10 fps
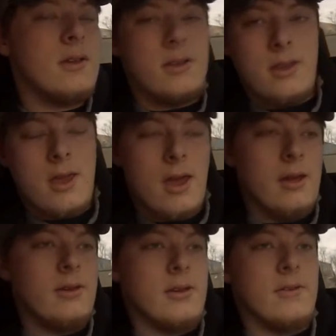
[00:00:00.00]
yeah.
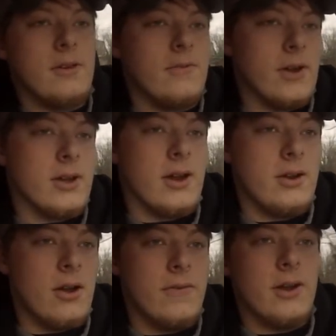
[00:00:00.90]
If I cut it
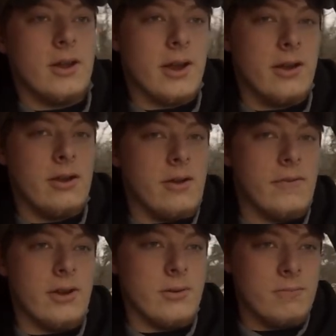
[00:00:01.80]
off here, I cut it off
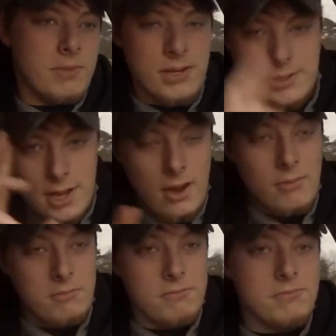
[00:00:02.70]
here. Peace out.
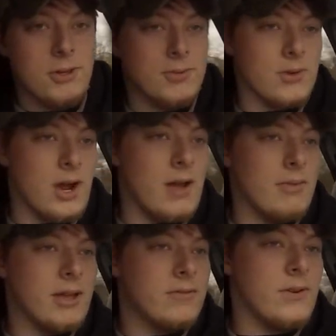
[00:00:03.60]
Subscribe.
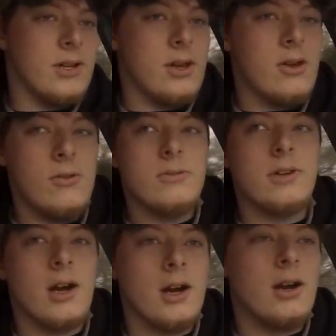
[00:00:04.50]
Like the video.
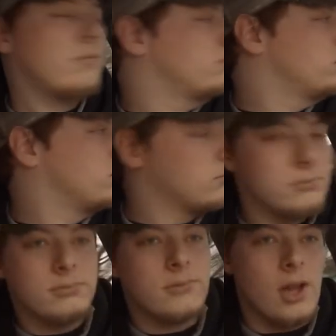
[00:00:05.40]

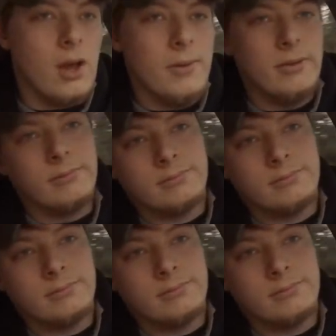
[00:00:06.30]
Comment.